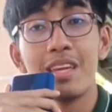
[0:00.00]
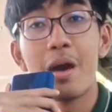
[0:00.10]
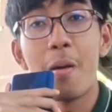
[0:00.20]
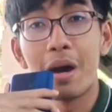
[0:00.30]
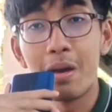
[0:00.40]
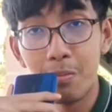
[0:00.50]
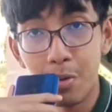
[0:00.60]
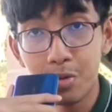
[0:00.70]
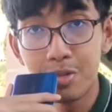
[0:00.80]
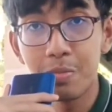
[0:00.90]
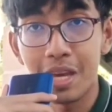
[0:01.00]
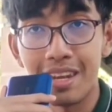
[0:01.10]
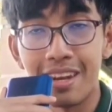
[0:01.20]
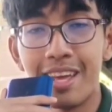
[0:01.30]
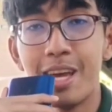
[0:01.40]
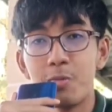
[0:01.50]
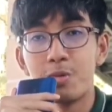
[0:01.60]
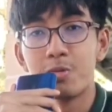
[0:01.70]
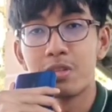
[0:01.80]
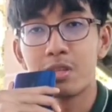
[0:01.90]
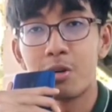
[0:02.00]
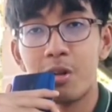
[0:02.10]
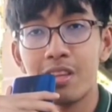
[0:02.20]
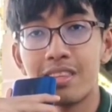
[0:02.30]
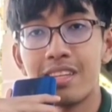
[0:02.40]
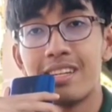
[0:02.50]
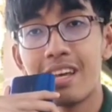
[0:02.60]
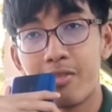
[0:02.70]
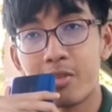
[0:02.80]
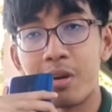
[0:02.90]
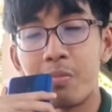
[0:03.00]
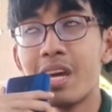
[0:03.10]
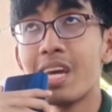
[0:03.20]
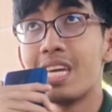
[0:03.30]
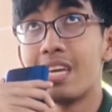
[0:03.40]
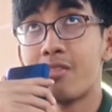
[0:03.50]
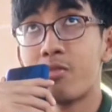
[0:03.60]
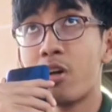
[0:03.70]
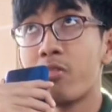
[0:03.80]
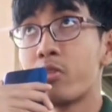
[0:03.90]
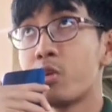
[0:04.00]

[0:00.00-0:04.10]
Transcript: my most pain, which was called the death grip. It involved you